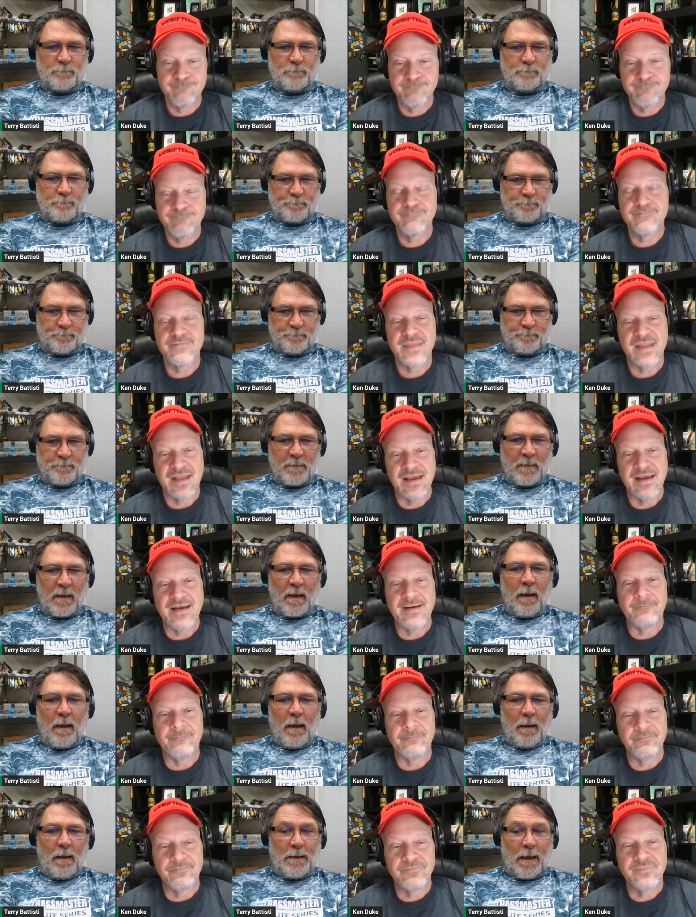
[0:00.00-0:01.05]
Speaker 1: Mm-hmm.
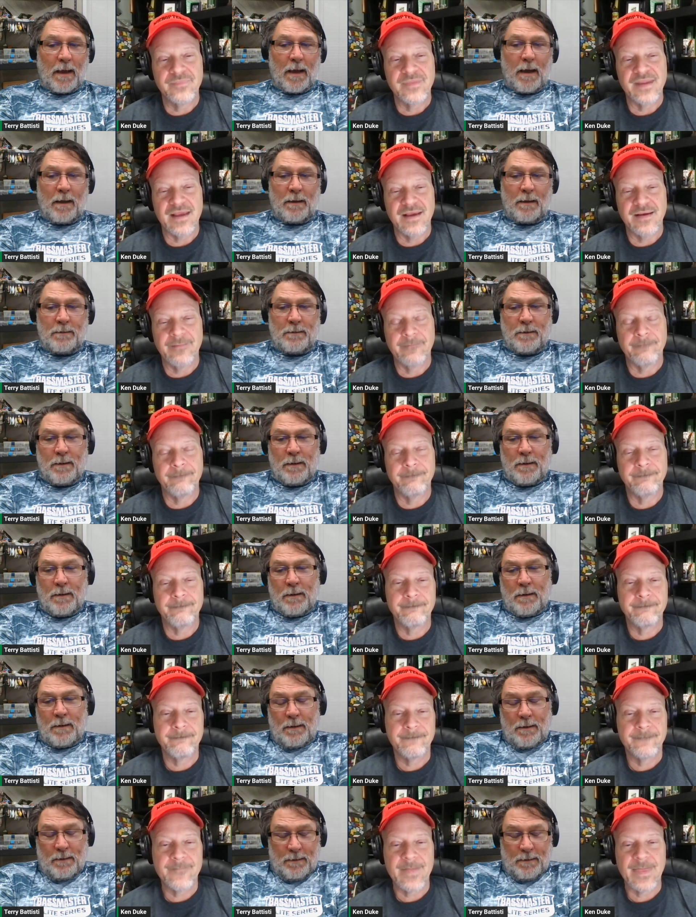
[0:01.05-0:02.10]
Yeah,
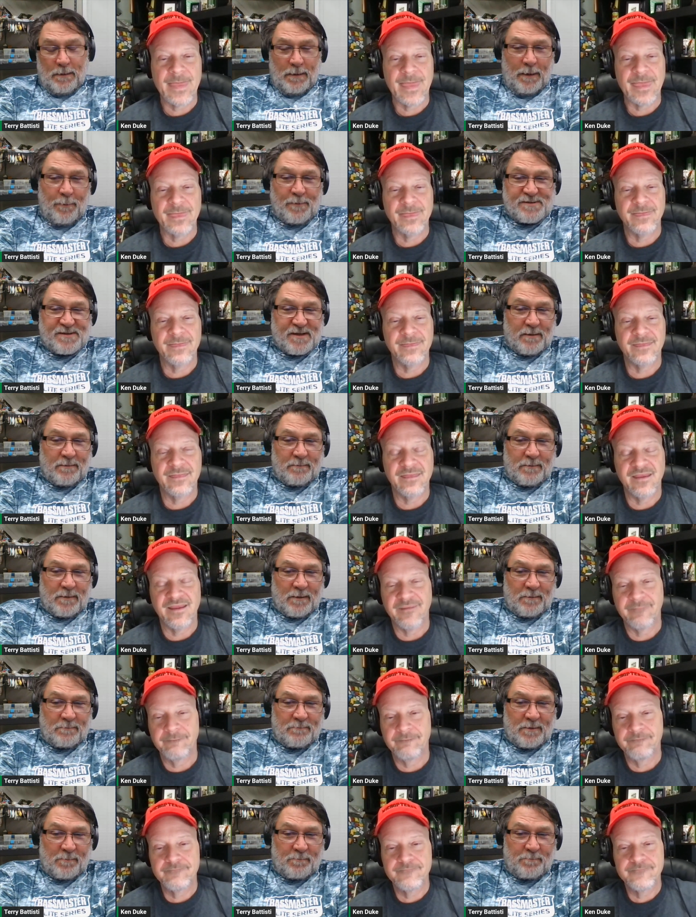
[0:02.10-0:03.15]
he was
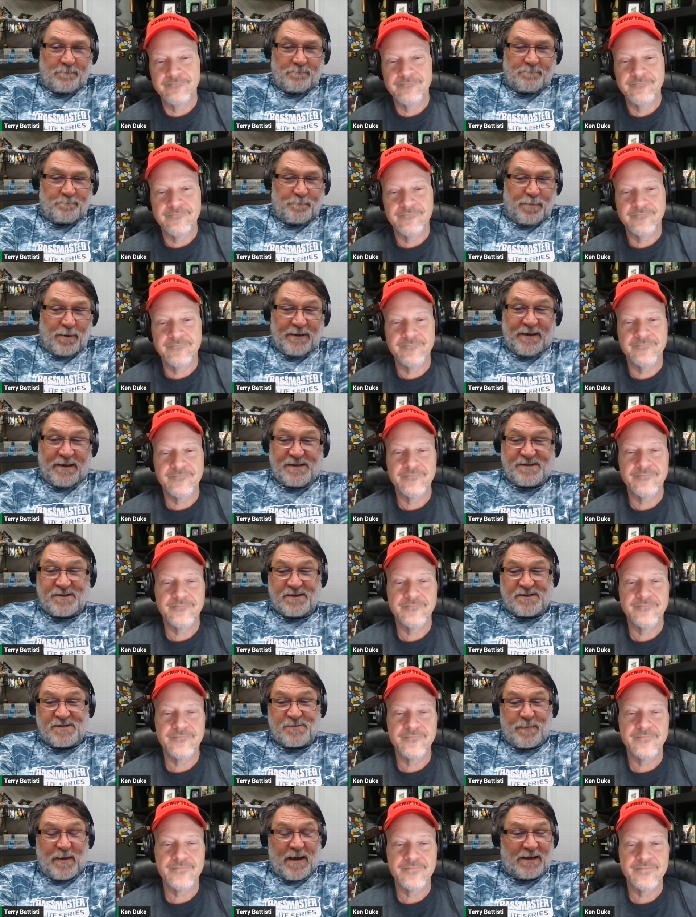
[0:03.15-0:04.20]
a, a, a police
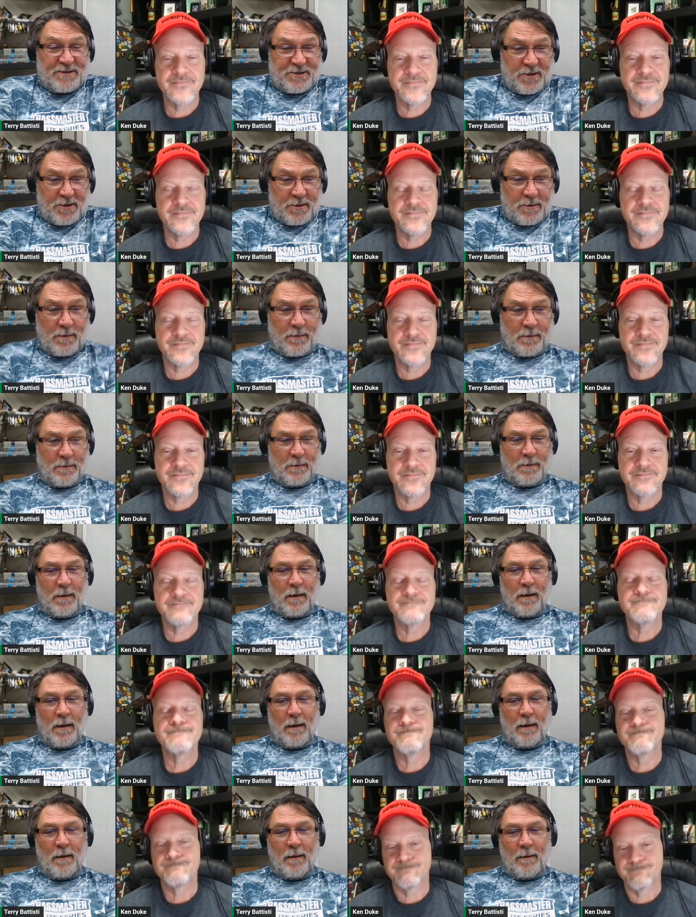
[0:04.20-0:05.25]
dispatcher.
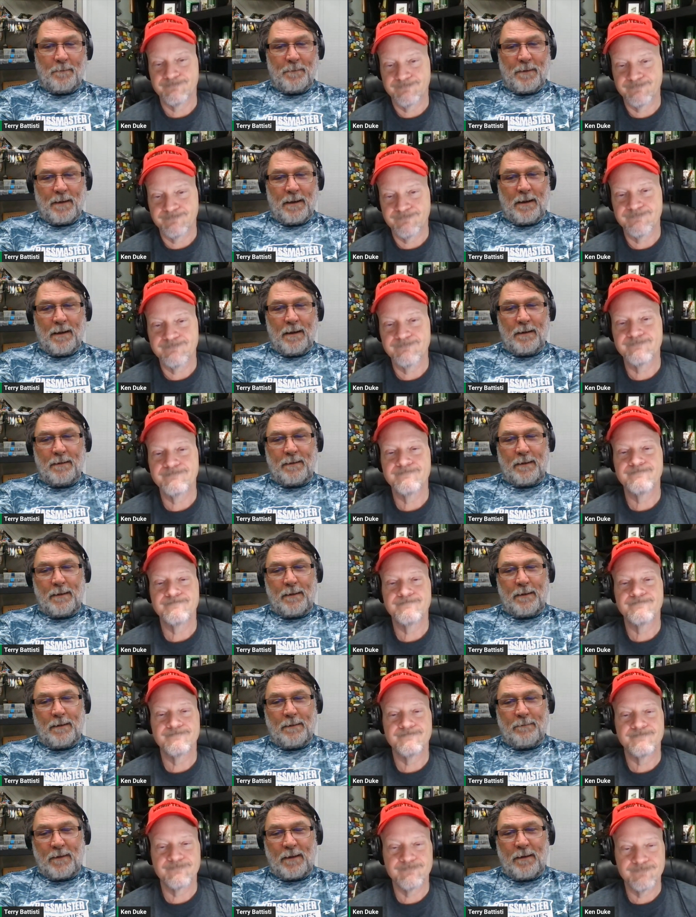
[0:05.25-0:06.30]
Um, and
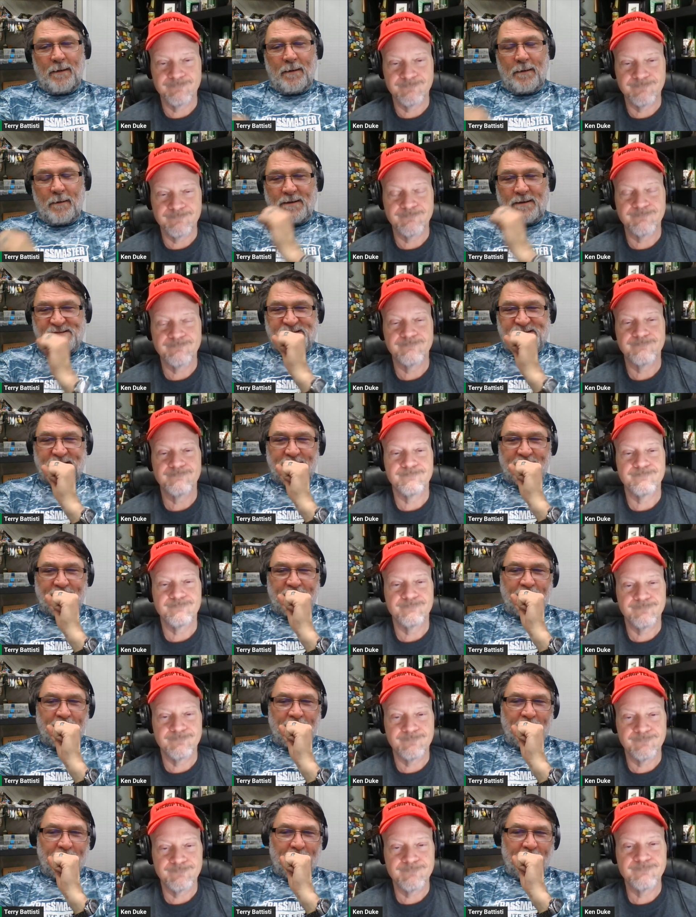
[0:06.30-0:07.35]
the, the
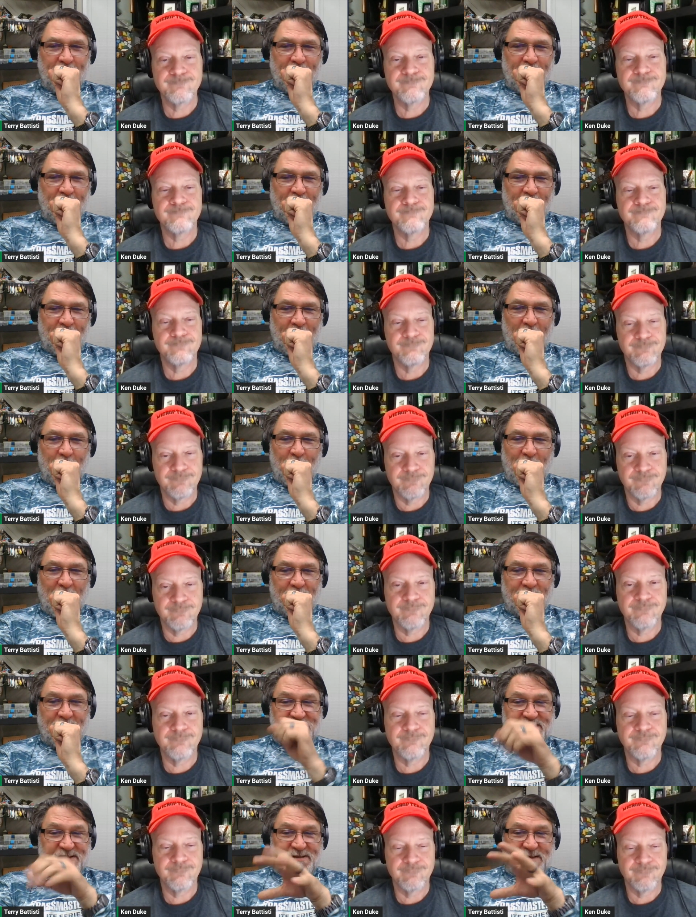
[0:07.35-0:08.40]
interesting thing
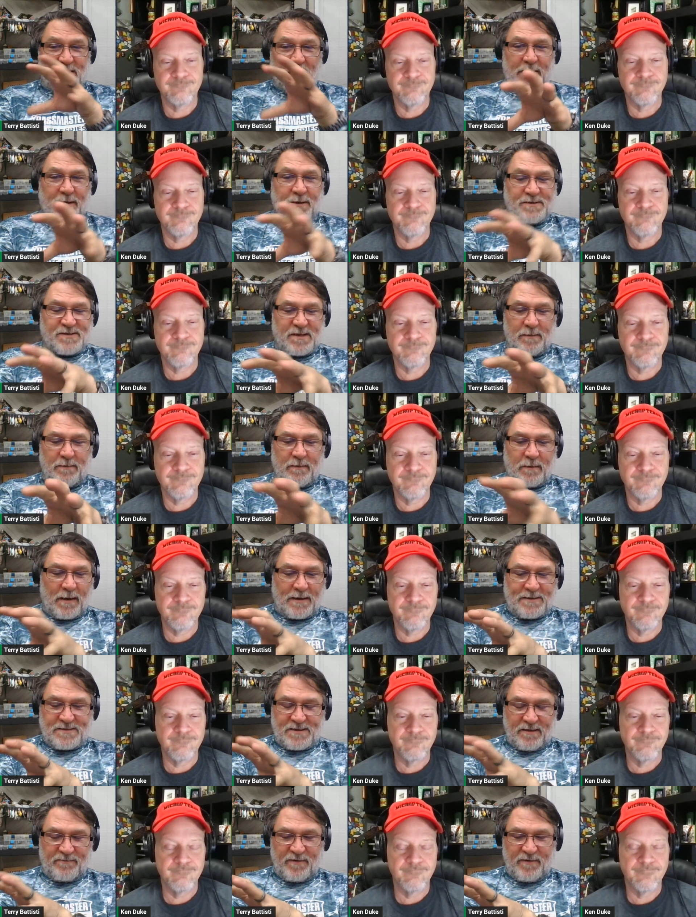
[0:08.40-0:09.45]
about this is, like you said, the
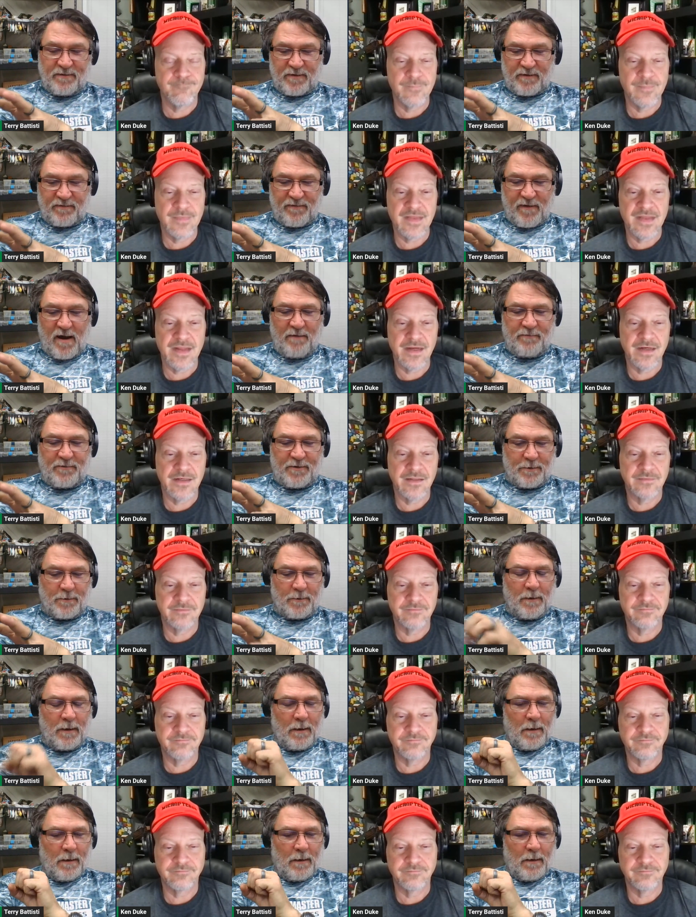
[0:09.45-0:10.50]
1955
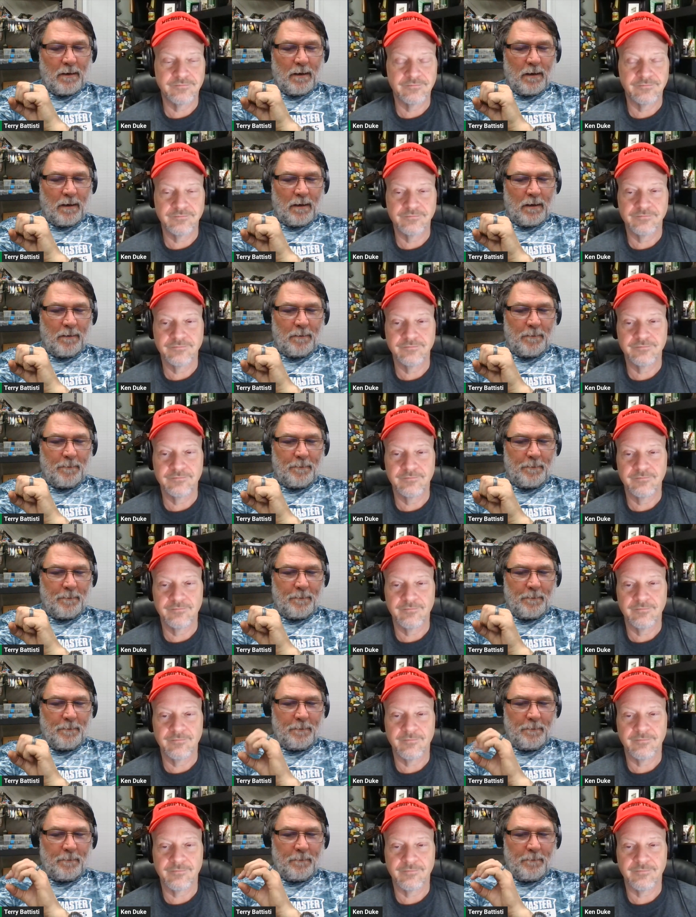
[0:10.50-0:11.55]
deal. Uh,
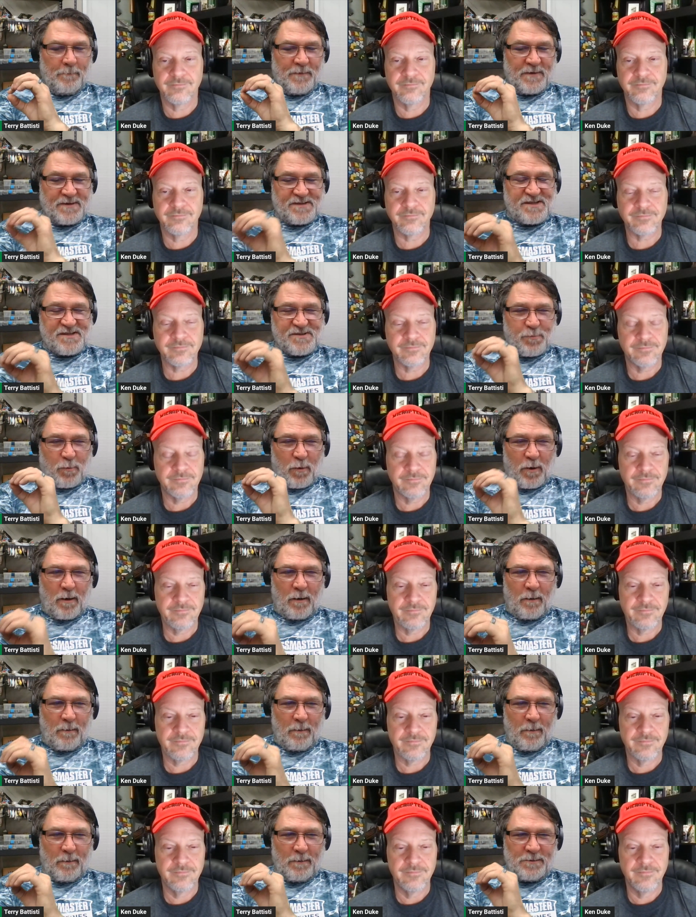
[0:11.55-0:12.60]
this is
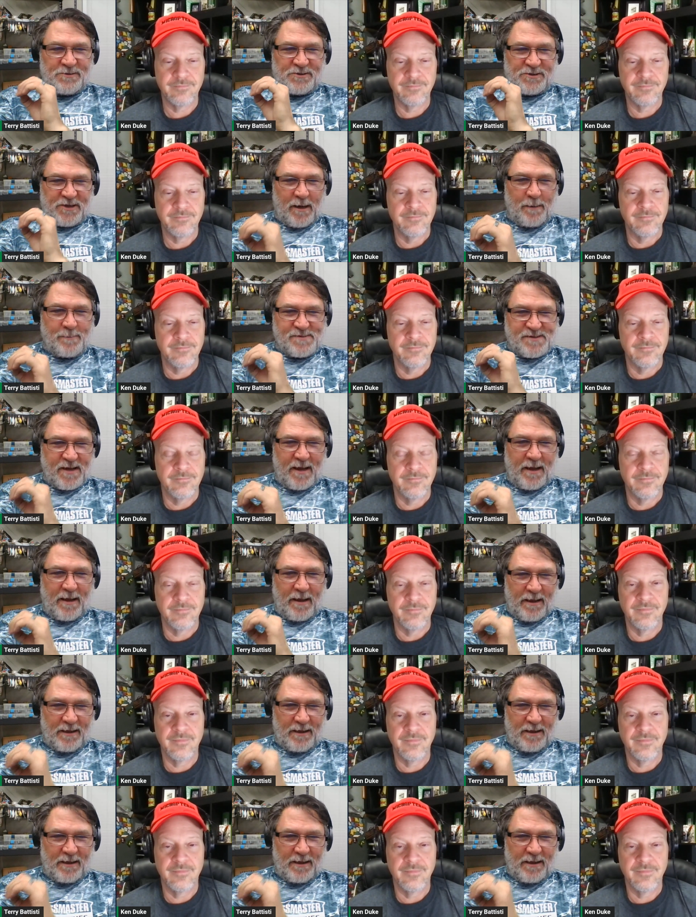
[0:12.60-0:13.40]
where James A.